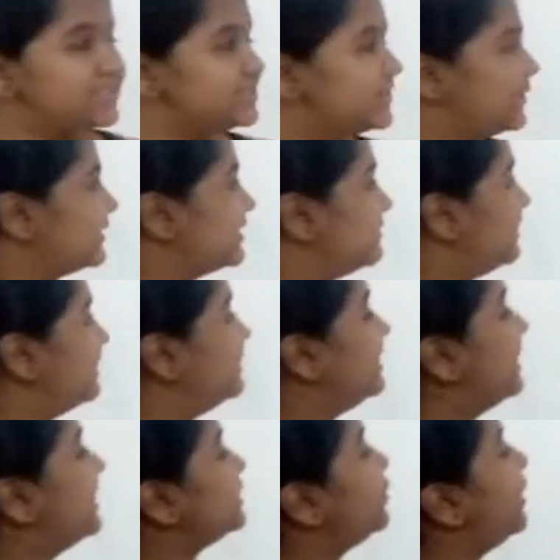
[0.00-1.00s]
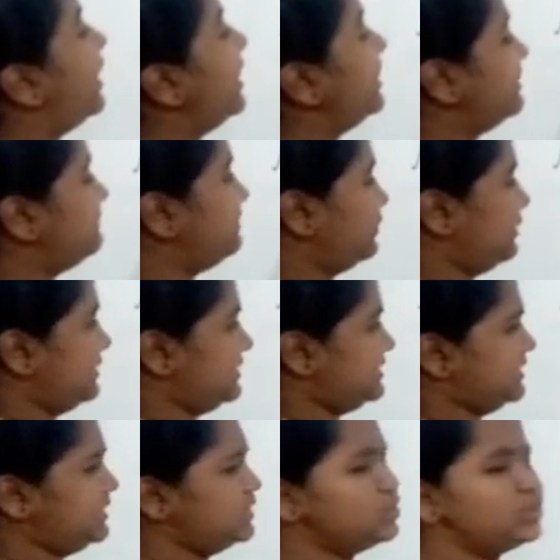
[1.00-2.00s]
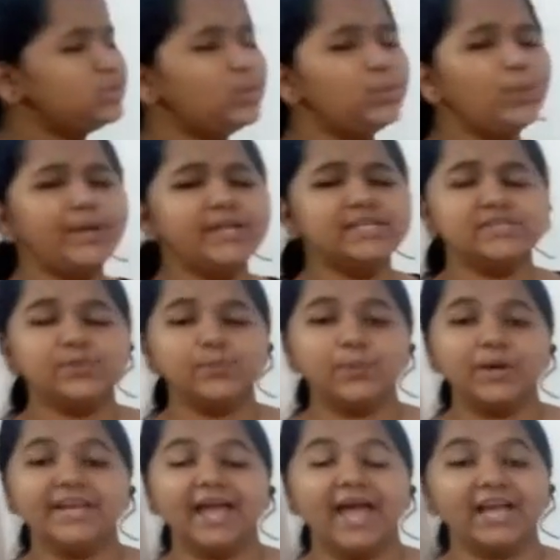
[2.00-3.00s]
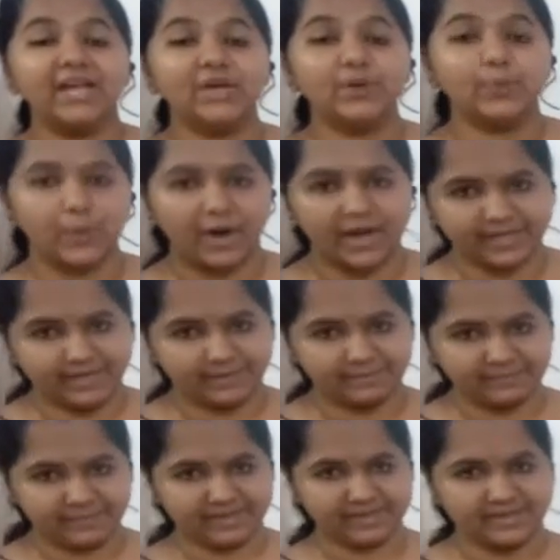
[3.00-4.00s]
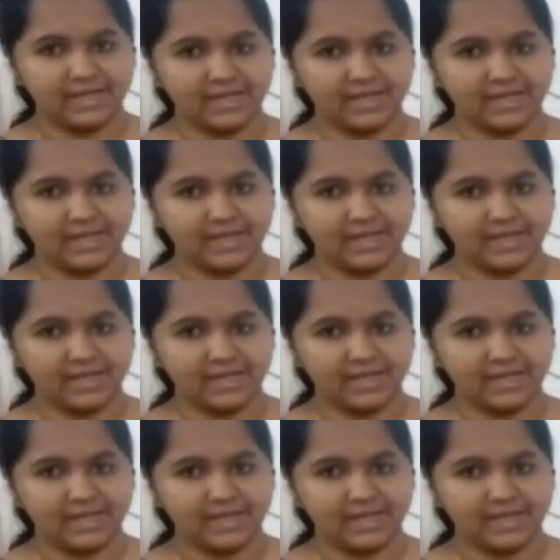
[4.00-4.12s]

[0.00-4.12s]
talk about acquired immunity. So what does the word acquire mean?